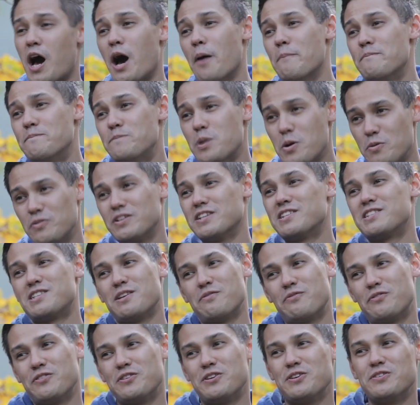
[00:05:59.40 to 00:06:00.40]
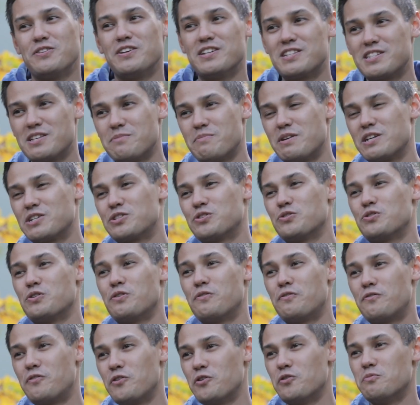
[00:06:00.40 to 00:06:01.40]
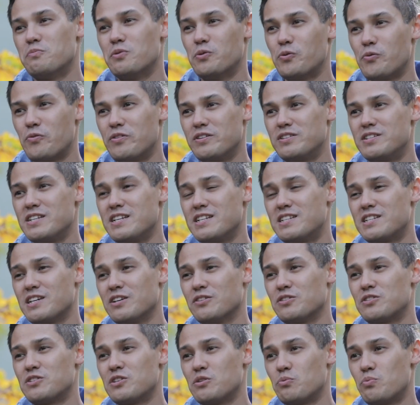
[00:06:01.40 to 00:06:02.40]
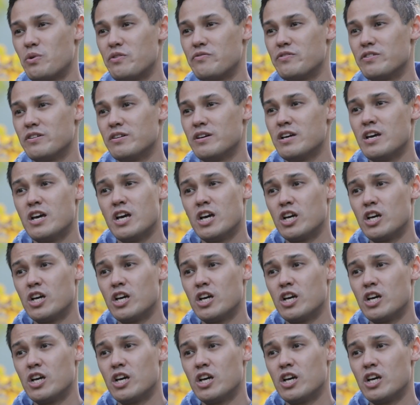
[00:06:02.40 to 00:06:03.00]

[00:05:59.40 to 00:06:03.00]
A bonus tip for you is to make sure you film all the details. So whether